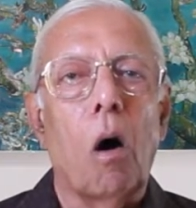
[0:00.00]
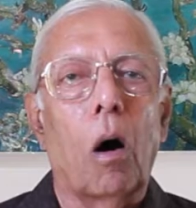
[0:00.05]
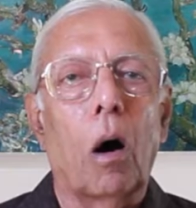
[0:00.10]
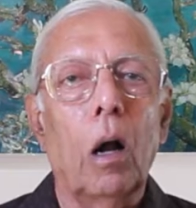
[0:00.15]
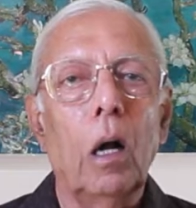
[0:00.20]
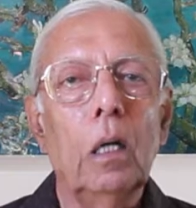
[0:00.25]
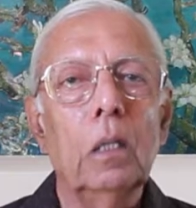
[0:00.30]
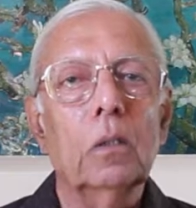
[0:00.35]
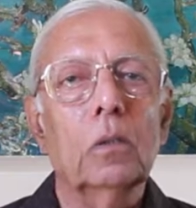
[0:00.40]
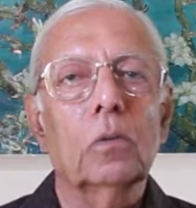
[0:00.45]

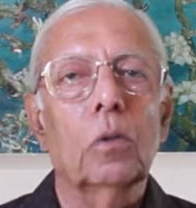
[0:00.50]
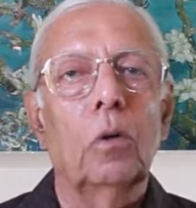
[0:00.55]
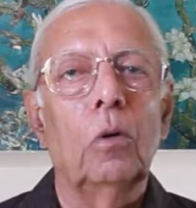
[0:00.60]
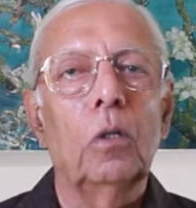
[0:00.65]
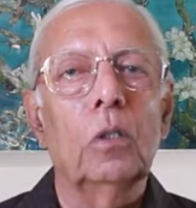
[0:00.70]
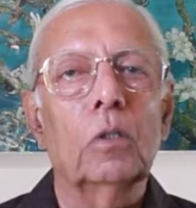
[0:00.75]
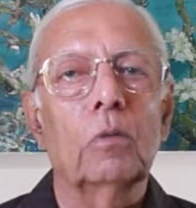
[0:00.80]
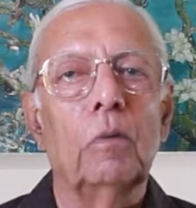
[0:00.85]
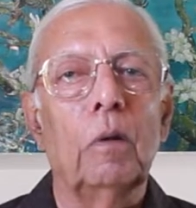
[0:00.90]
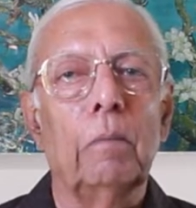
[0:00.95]
all
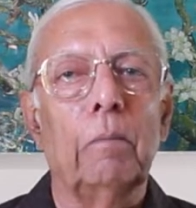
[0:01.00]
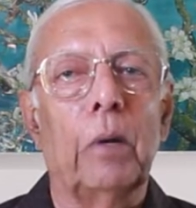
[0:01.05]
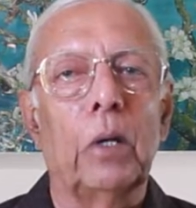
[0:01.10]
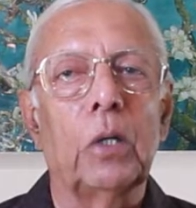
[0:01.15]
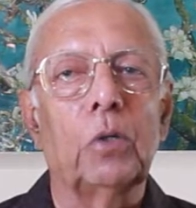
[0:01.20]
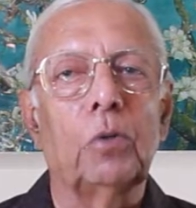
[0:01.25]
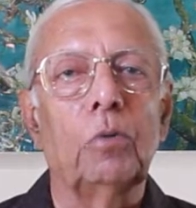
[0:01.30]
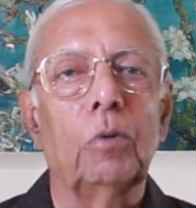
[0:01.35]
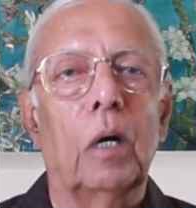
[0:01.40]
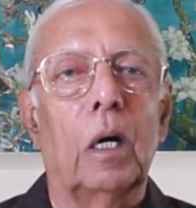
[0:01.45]
souls will
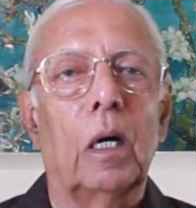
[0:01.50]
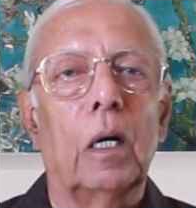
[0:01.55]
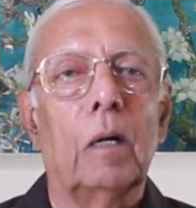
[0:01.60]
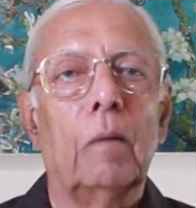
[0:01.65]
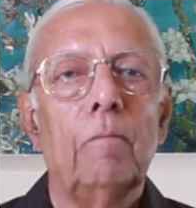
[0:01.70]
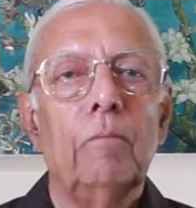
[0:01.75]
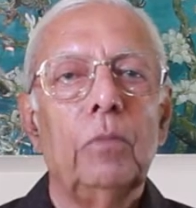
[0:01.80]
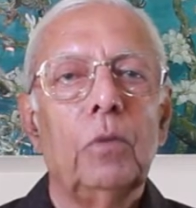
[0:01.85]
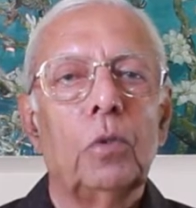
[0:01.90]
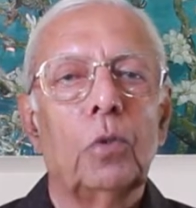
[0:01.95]

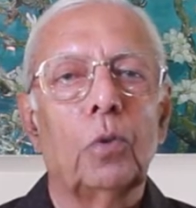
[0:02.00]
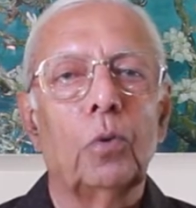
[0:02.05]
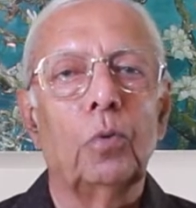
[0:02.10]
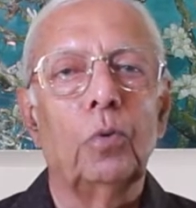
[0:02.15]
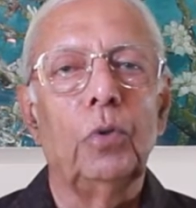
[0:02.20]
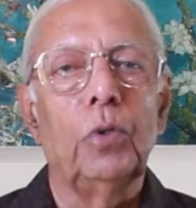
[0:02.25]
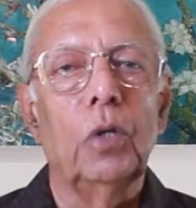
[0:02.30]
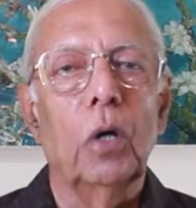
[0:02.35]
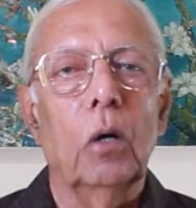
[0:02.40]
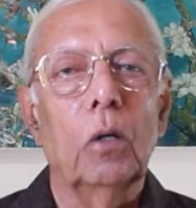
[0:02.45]
mature
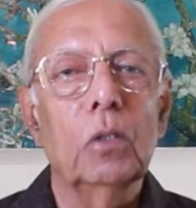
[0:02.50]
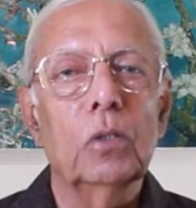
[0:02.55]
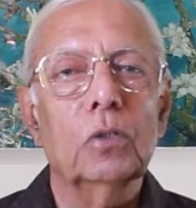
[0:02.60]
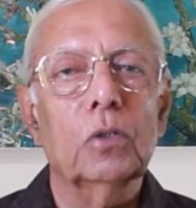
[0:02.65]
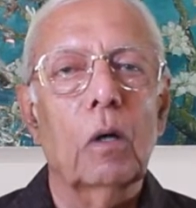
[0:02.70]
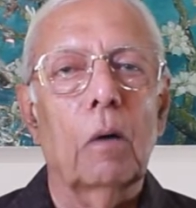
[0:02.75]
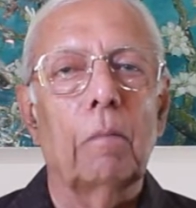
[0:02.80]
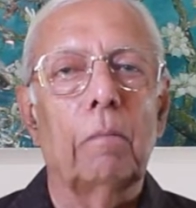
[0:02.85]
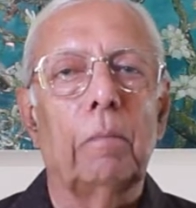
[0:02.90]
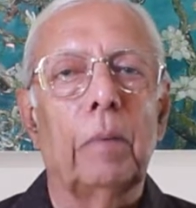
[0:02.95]
through
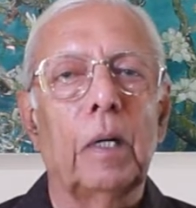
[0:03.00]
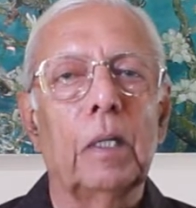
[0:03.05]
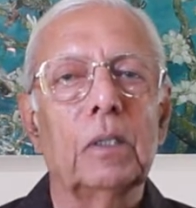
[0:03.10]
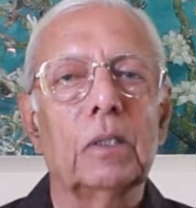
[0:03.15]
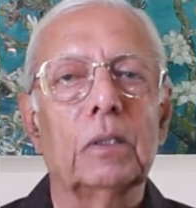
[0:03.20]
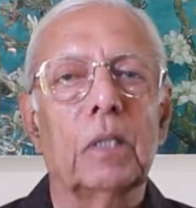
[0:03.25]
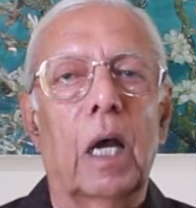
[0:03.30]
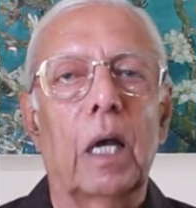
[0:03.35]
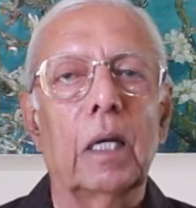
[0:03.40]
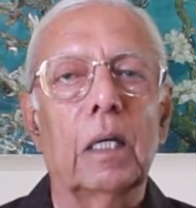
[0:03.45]
eons of
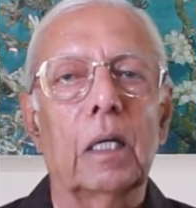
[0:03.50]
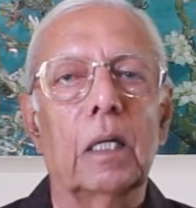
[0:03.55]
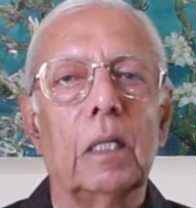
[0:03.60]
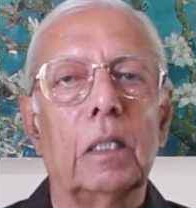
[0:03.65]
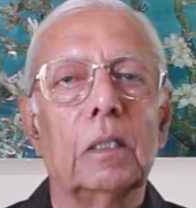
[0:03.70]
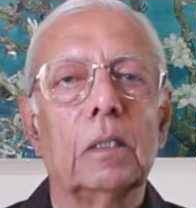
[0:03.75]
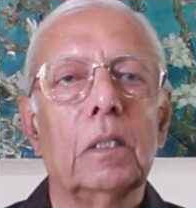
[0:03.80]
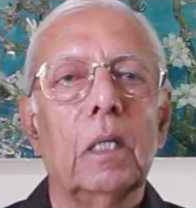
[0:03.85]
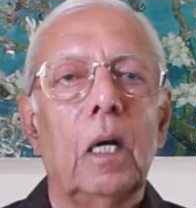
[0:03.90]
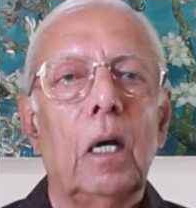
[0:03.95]
birth
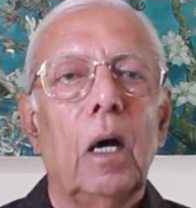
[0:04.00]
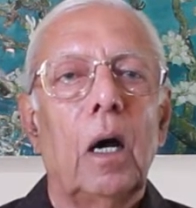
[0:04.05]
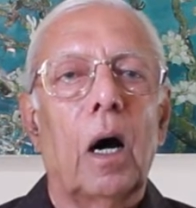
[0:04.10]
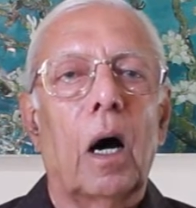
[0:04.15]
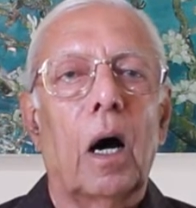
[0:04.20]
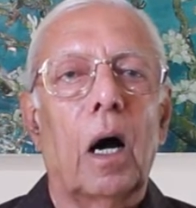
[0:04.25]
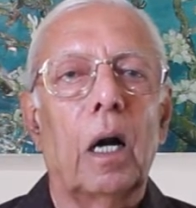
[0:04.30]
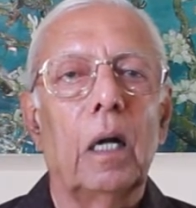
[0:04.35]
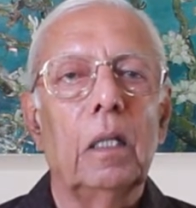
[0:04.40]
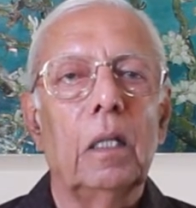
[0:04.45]
cycles,
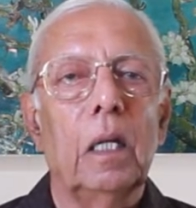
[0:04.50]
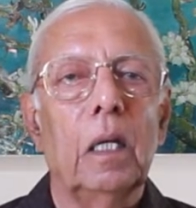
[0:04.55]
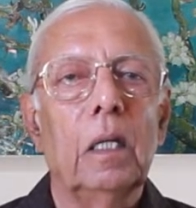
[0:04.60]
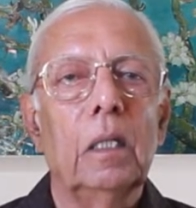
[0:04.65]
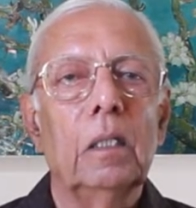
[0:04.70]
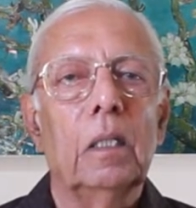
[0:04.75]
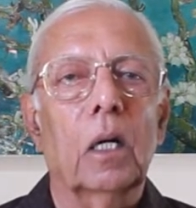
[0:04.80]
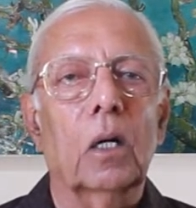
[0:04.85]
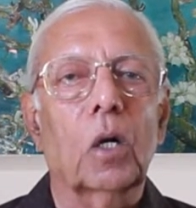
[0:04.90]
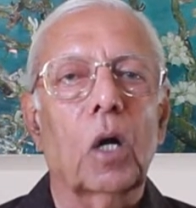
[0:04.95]

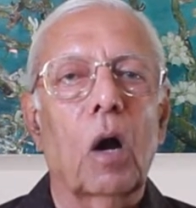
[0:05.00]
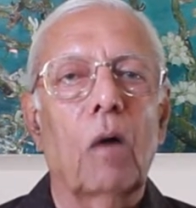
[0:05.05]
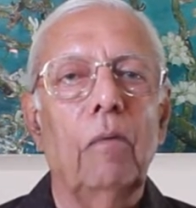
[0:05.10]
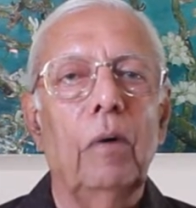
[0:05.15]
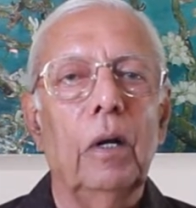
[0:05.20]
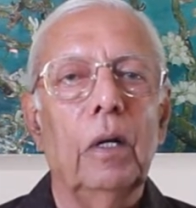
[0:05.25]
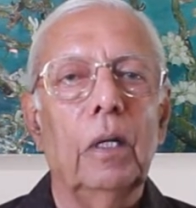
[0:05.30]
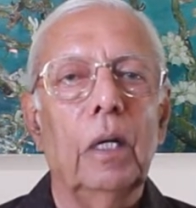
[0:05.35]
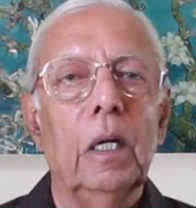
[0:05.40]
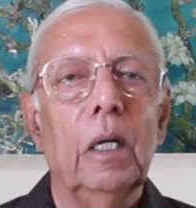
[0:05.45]
earning the
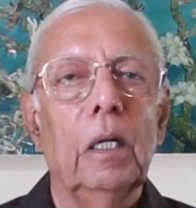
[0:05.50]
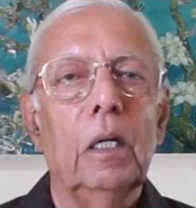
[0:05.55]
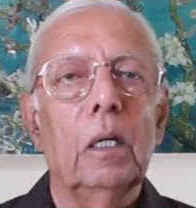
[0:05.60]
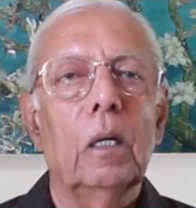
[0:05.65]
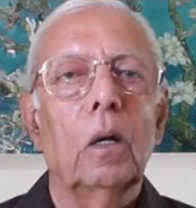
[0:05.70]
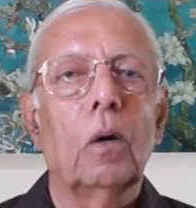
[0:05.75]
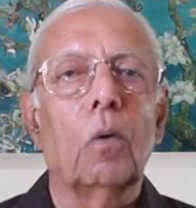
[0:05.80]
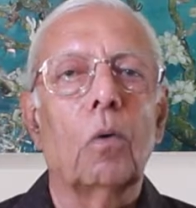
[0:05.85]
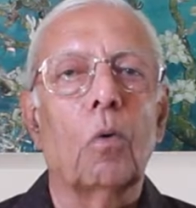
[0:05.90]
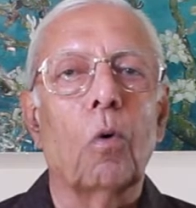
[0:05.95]
coveted
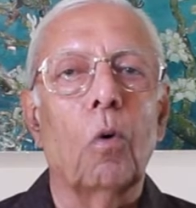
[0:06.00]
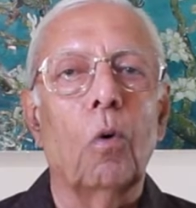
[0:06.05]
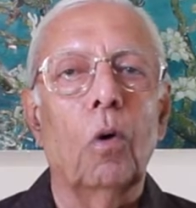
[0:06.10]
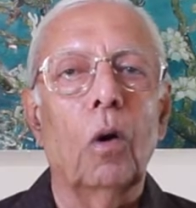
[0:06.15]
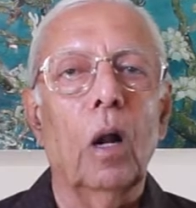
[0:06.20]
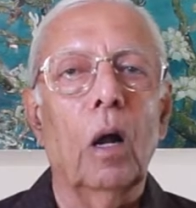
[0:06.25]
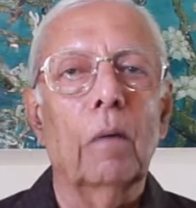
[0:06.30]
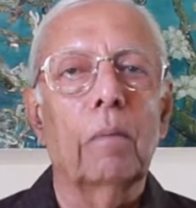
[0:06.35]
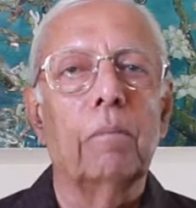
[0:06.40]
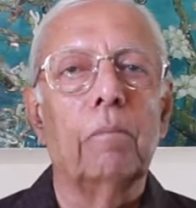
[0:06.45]

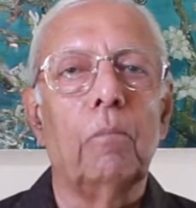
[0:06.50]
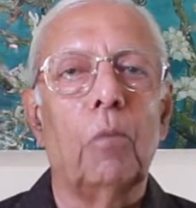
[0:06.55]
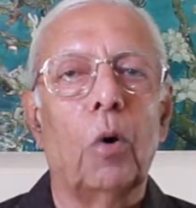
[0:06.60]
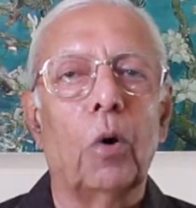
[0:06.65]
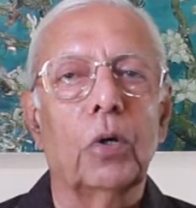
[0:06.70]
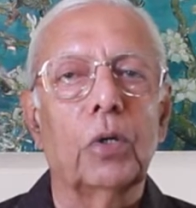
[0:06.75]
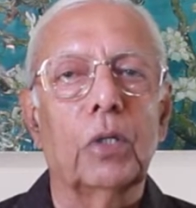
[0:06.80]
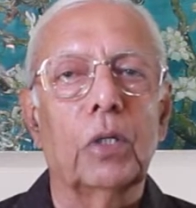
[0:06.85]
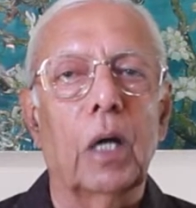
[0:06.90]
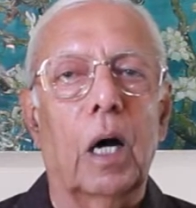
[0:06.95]
goal of
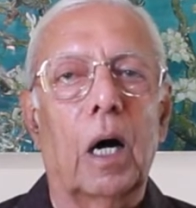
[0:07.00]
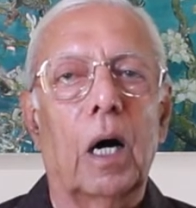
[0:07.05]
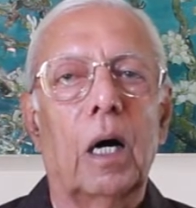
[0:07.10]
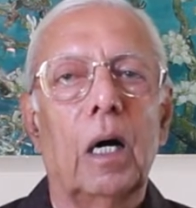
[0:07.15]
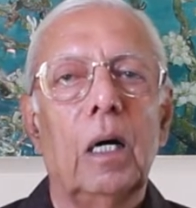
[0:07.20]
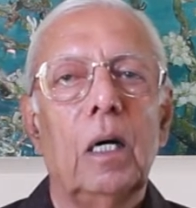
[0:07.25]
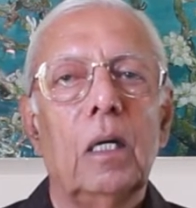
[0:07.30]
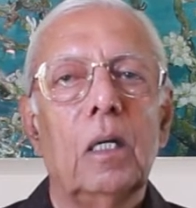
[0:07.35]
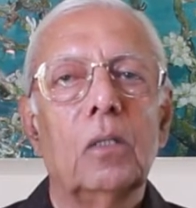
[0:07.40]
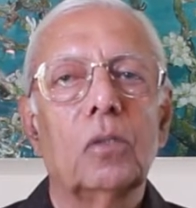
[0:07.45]

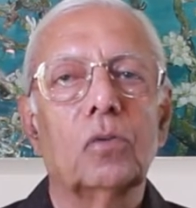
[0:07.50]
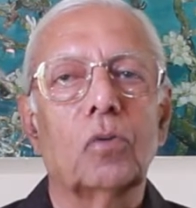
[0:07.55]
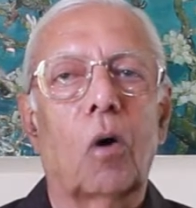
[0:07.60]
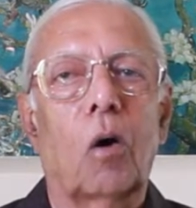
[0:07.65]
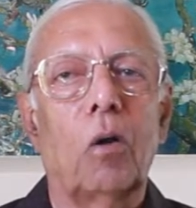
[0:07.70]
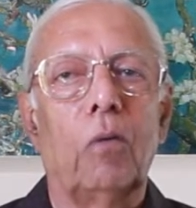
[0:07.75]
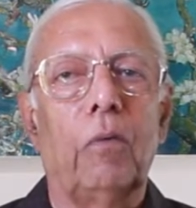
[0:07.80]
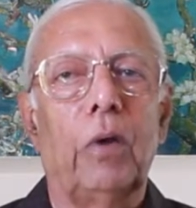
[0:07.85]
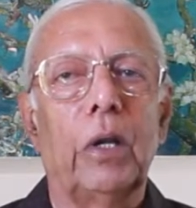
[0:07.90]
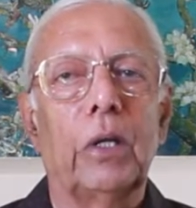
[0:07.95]
moksha,
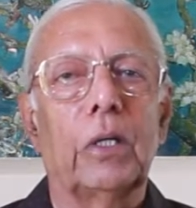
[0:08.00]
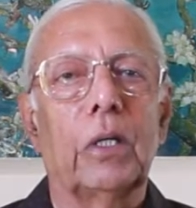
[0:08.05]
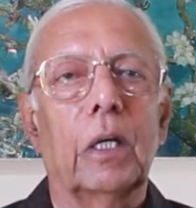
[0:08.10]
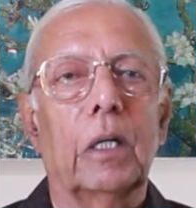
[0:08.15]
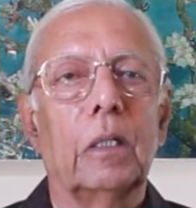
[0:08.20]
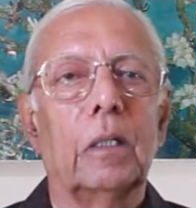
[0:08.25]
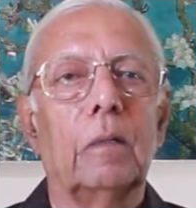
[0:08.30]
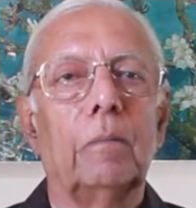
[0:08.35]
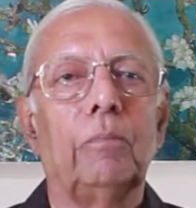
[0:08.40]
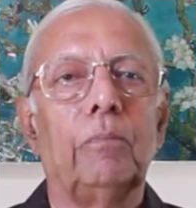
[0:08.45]

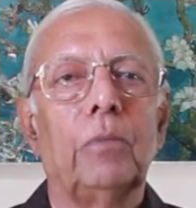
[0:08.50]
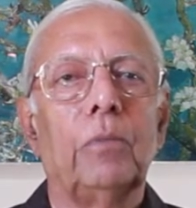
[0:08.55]
salvation.